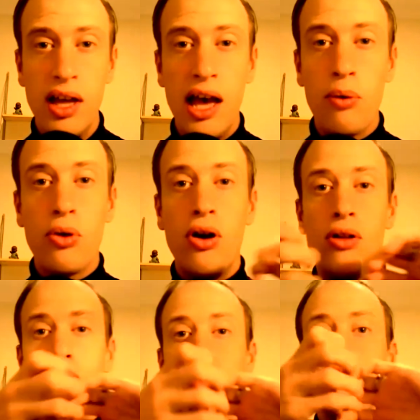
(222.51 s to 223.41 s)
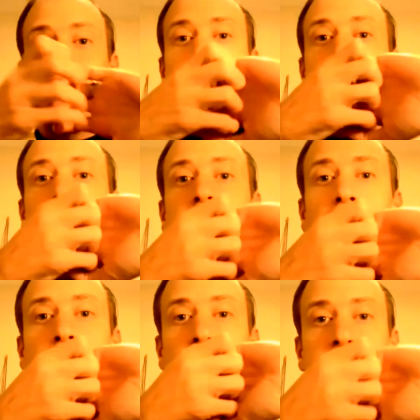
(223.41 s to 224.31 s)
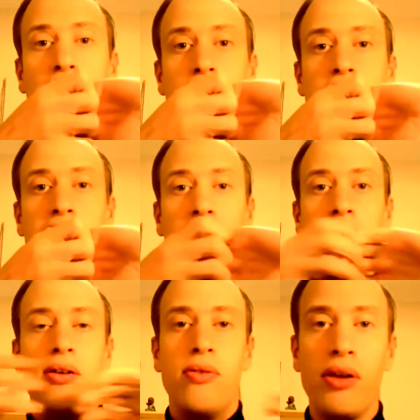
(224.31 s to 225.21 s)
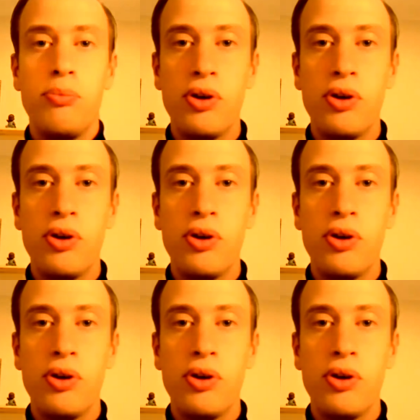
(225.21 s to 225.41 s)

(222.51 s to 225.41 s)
and we're all working closely together, right?